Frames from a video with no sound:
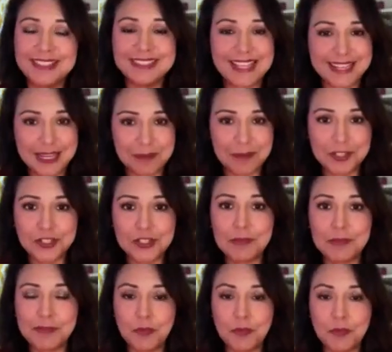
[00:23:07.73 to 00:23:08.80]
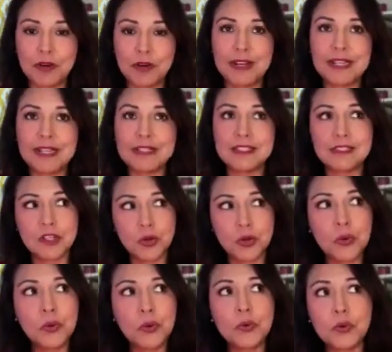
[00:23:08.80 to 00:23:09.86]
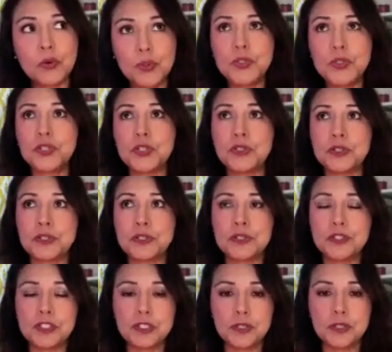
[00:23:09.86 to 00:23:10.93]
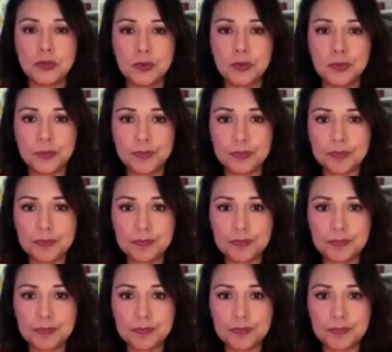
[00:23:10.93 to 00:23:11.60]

Like I mentioned before, it's so crucial to